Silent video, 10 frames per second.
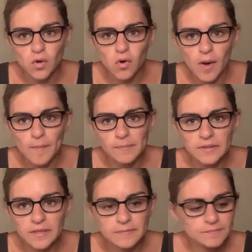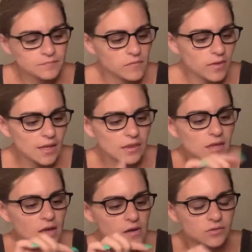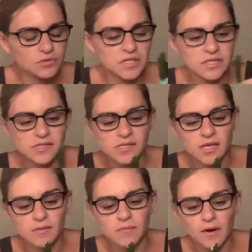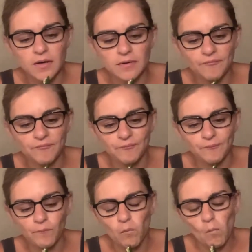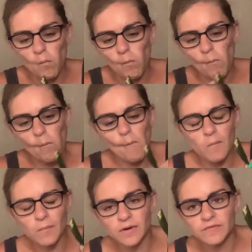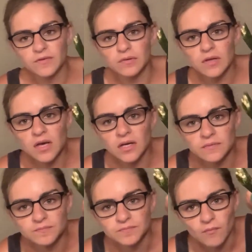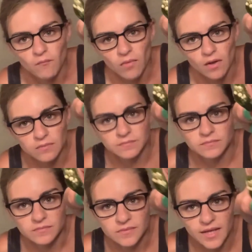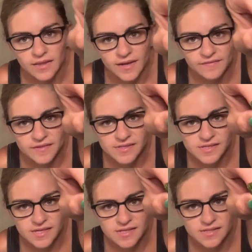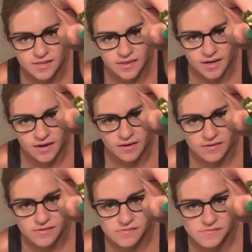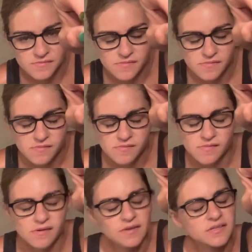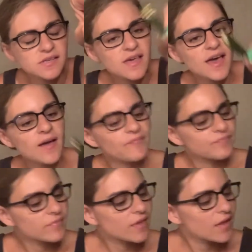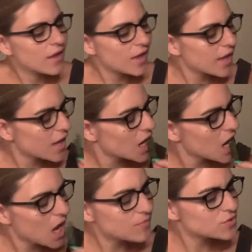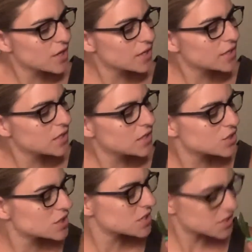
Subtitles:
crumbly, like the green skin part. But if you look, they left the seeds in there. Can you see that? And I'm trying to eat just the